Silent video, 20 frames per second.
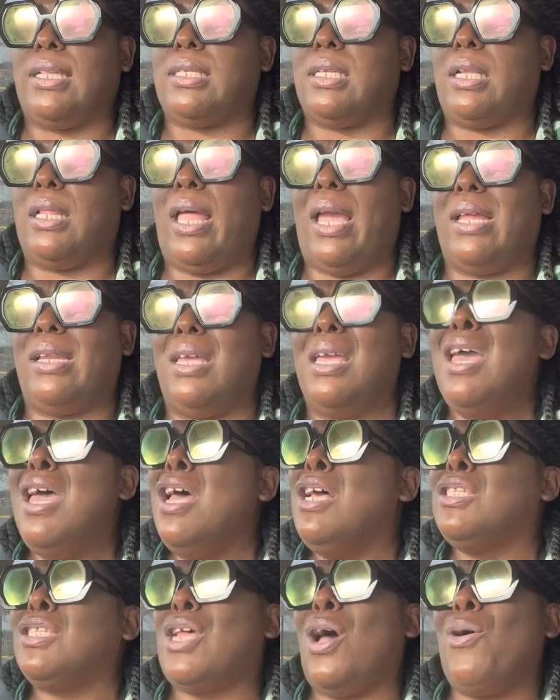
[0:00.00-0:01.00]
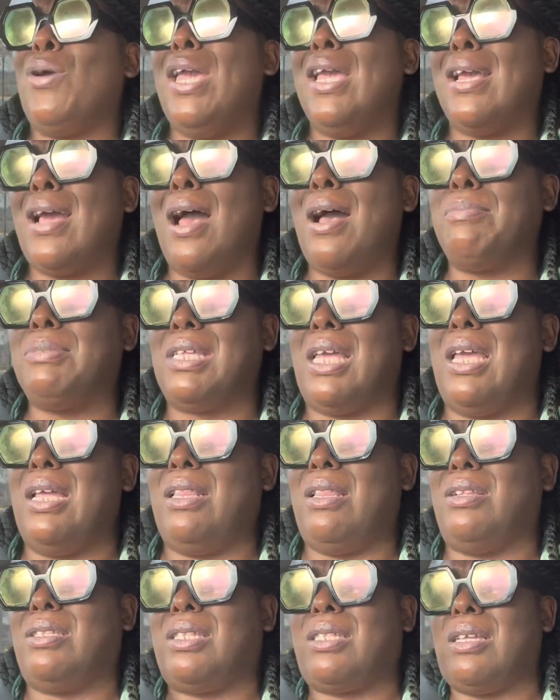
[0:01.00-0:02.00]
to the lady. So he comes
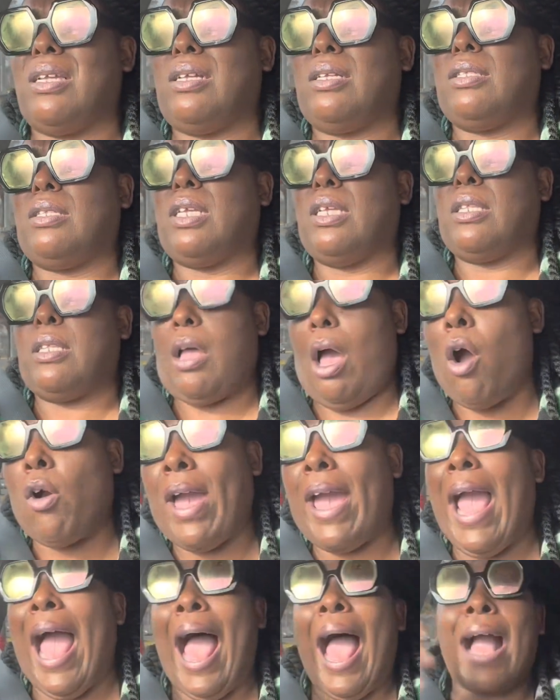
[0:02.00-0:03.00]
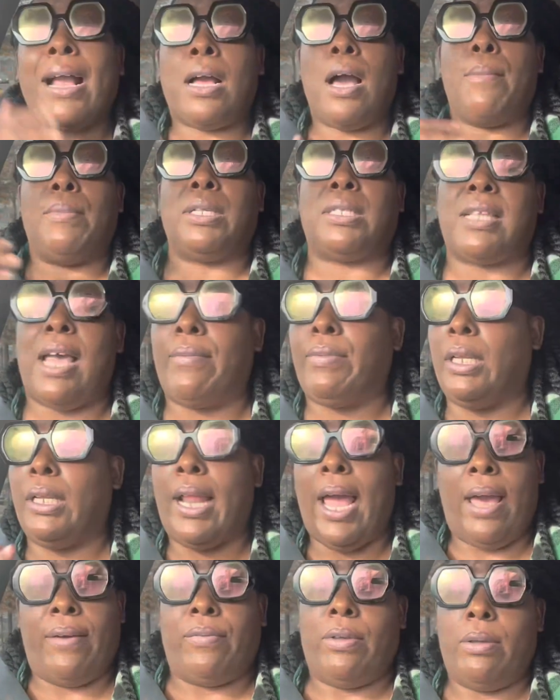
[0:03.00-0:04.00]
in I come at
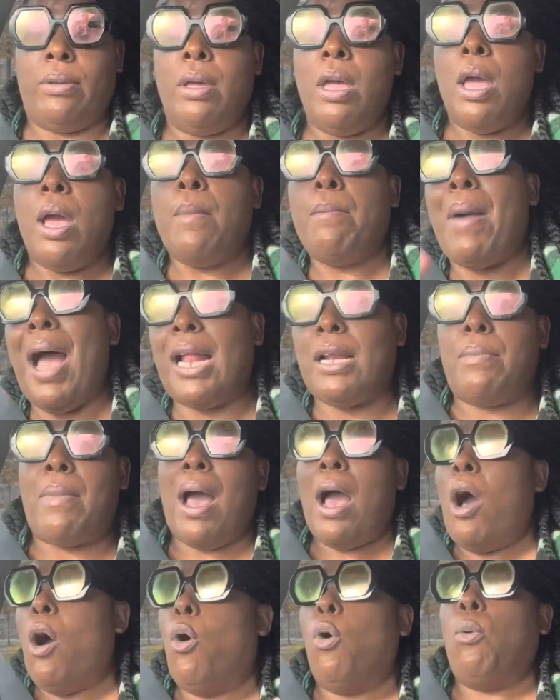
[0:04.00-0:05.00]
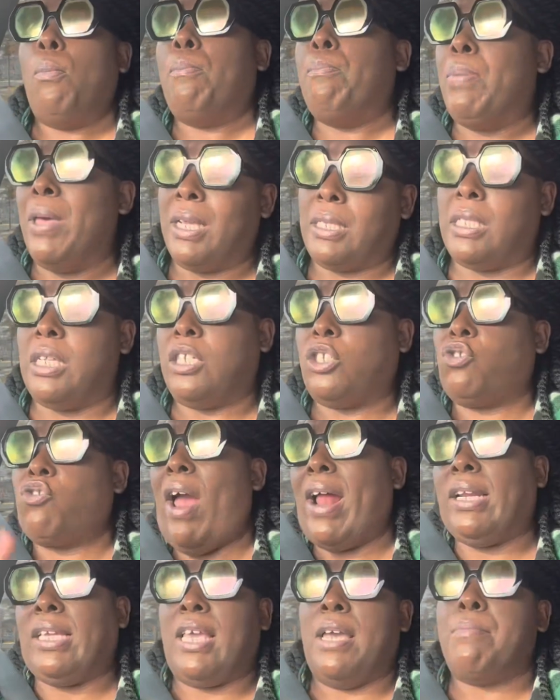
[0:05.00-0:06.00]
7-Eleven, minding my own business,
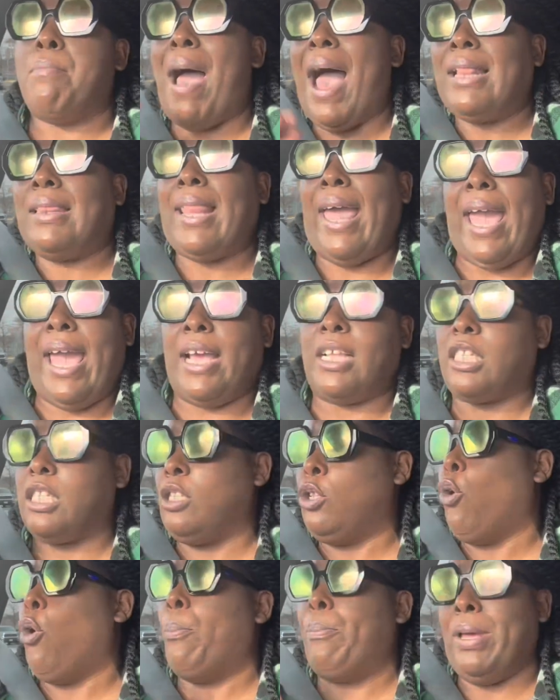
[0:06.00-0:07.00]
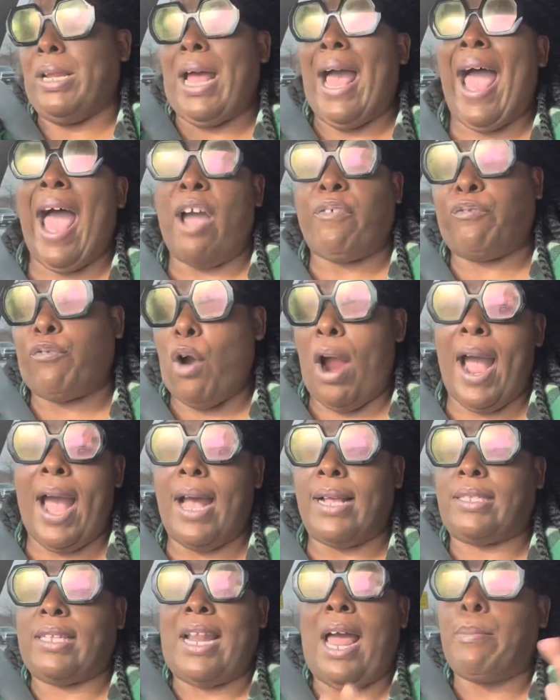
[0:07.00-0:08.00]
trying to get my last little bit of hot
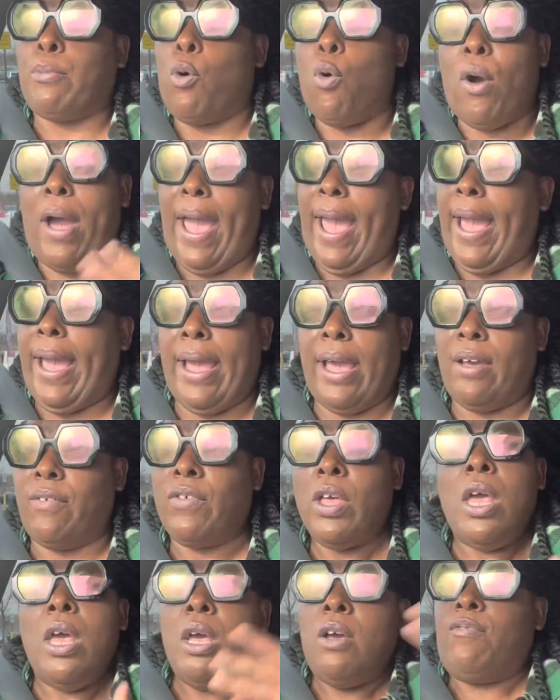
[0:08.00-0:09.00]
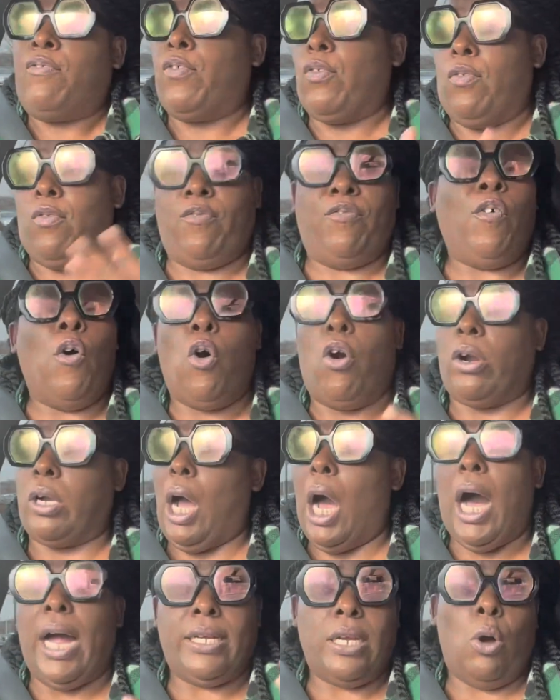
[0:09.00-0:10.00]
fries that I'm going to have for
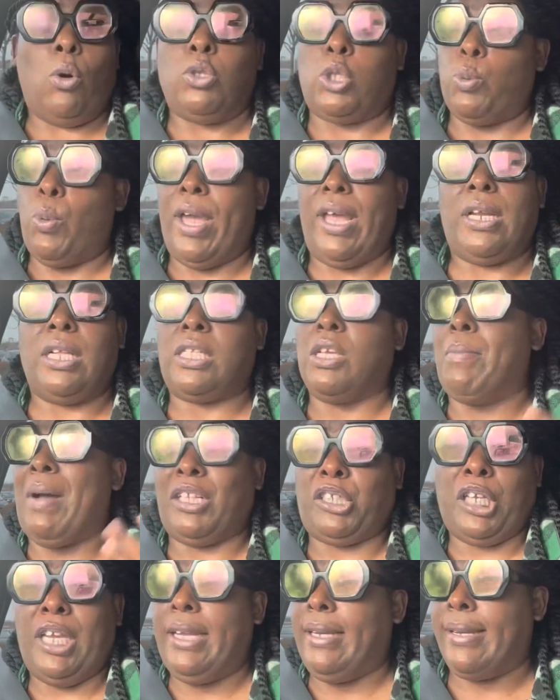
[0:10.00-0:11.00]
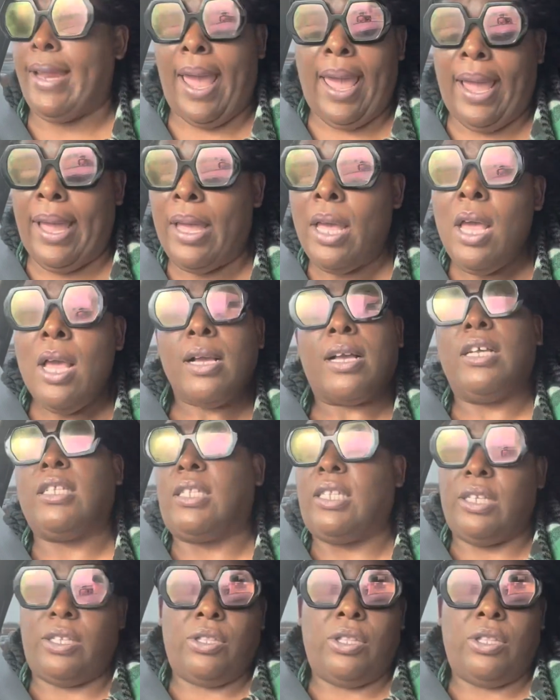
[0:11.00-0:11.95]
God knows when until my cheat day. Cause